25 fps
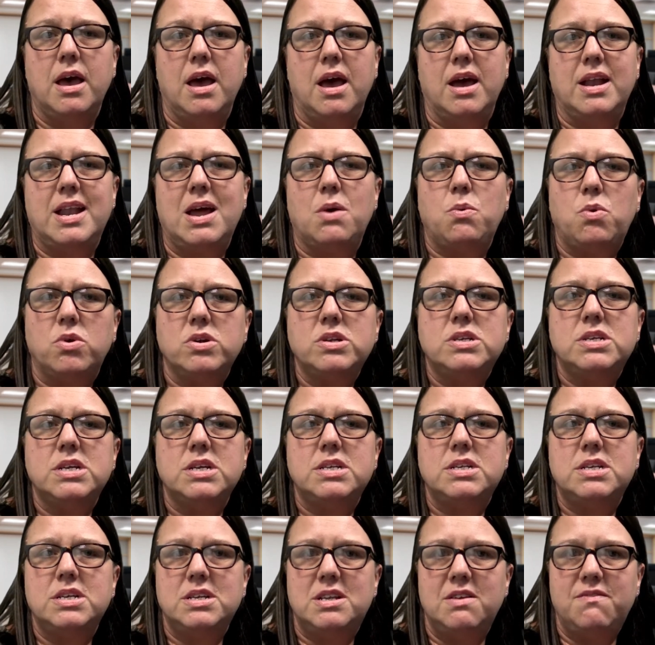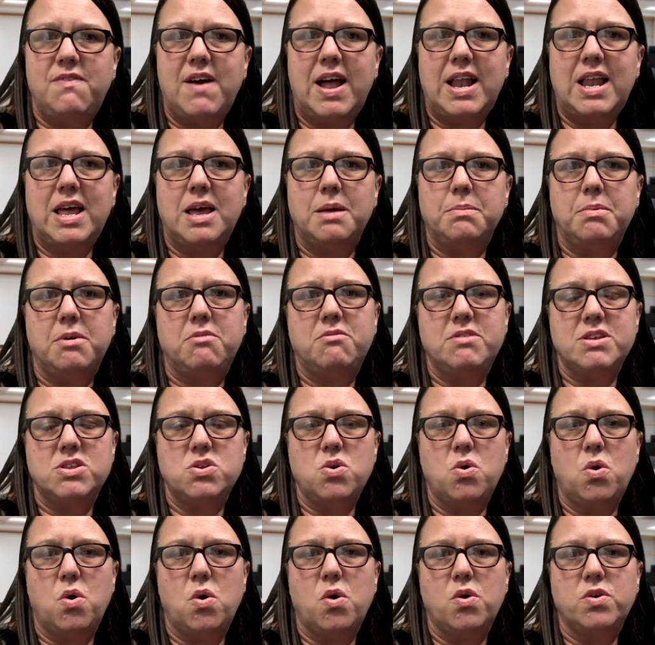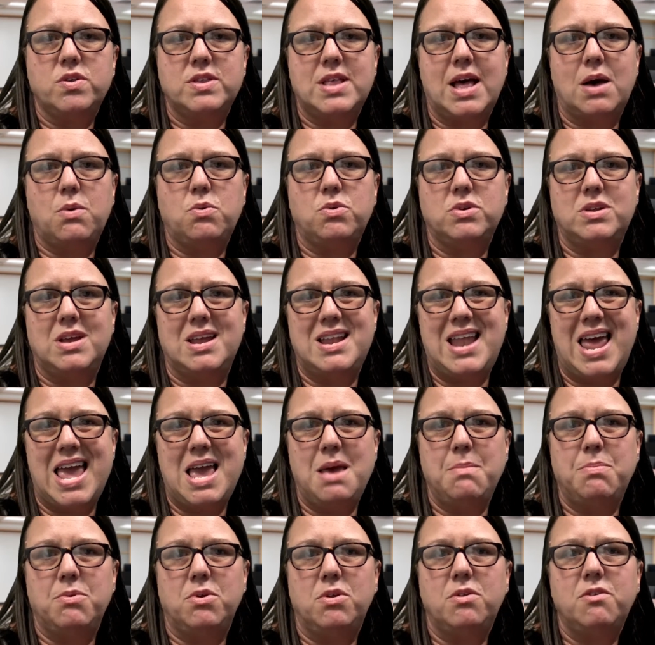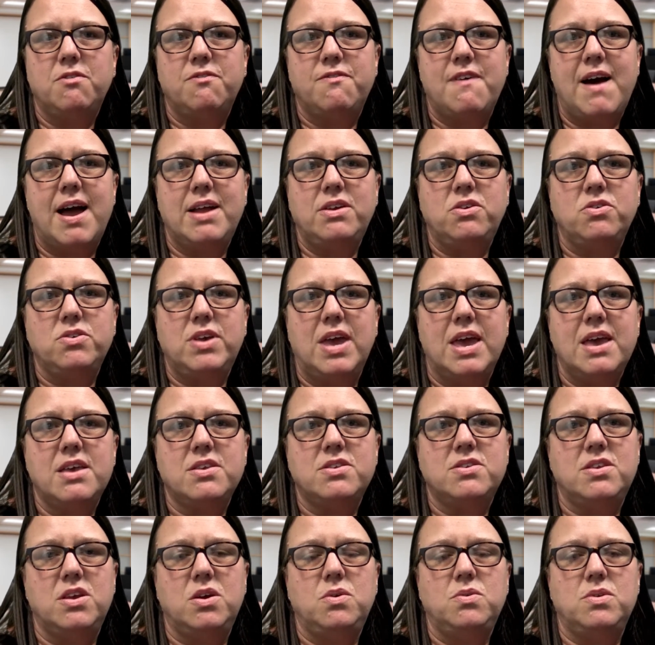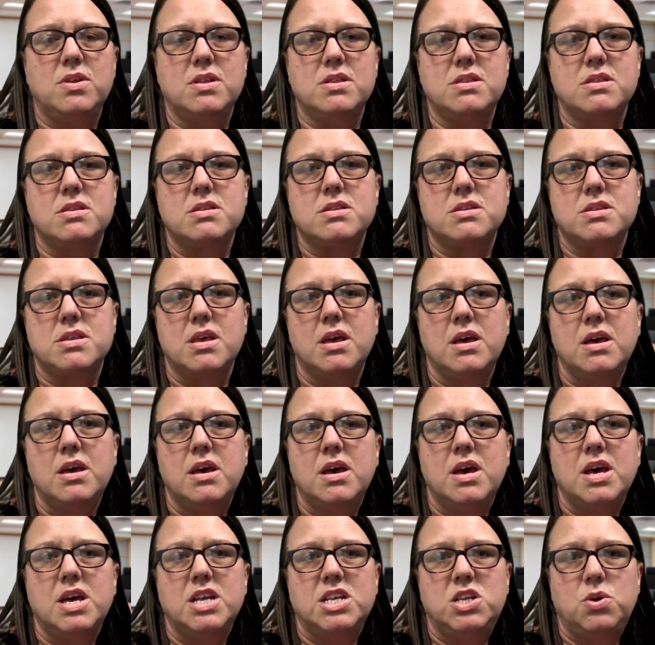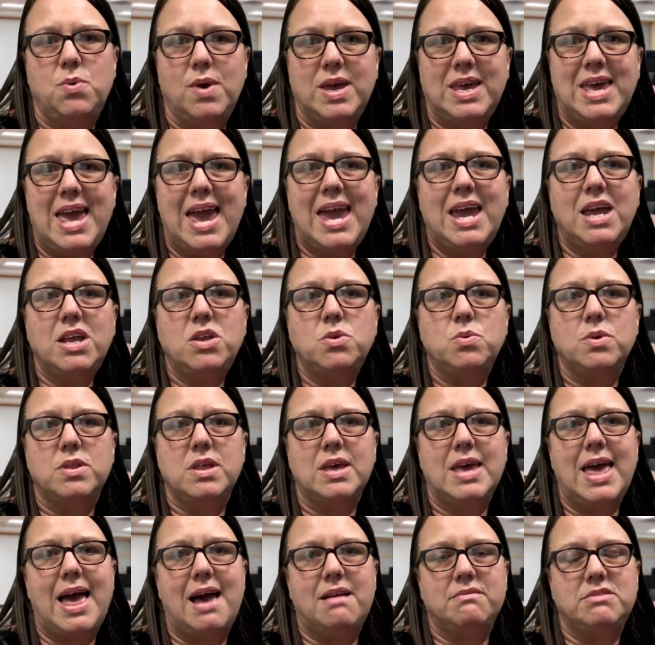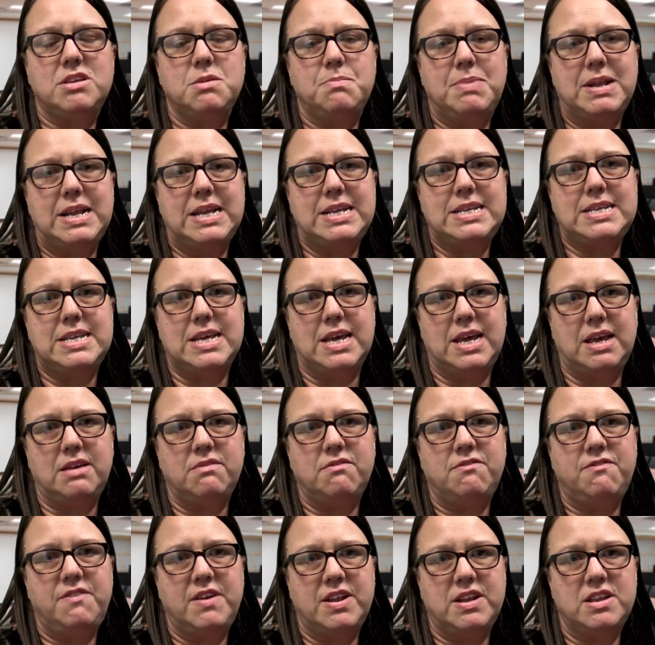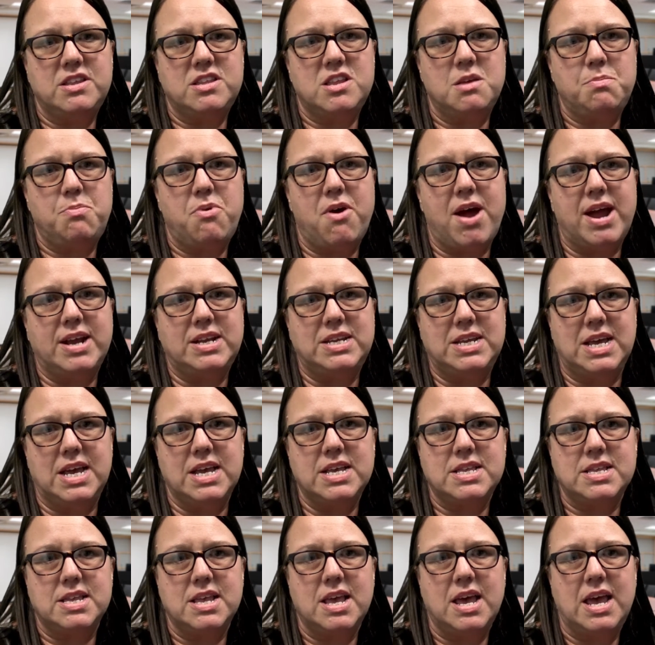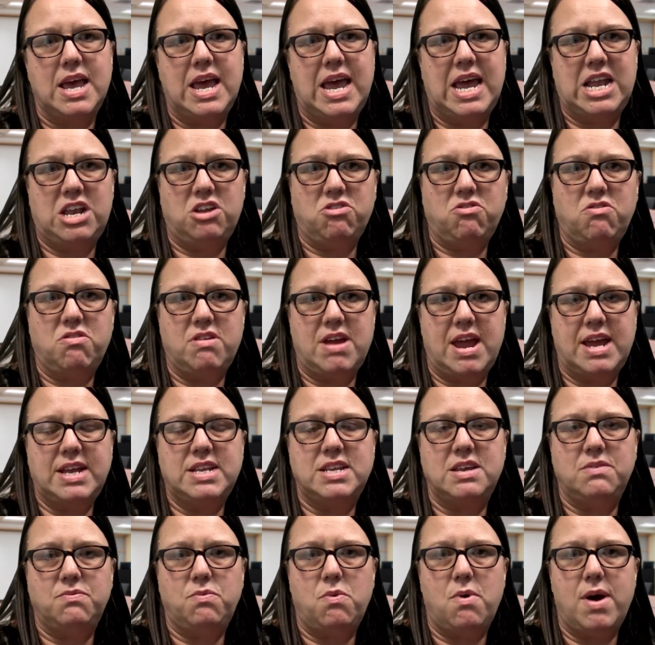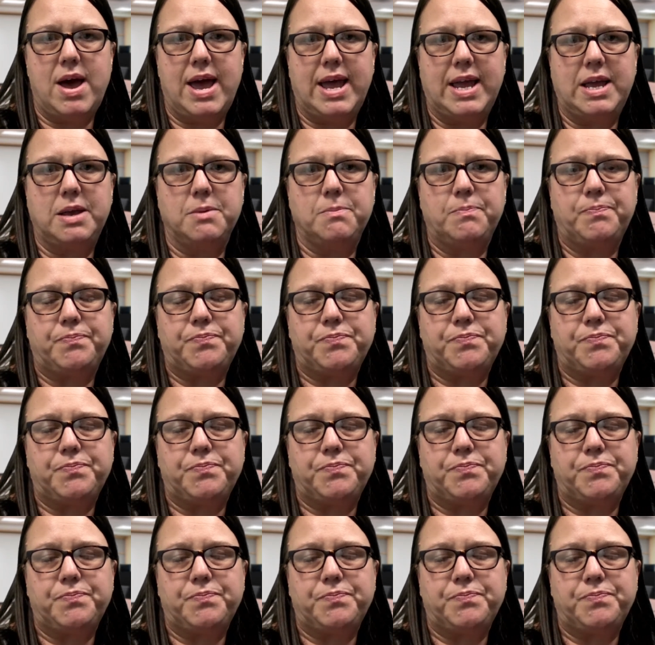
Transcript: and I wanted to develop a resource that would enable final year students to engage with accountability and fitness to practice in a creative way.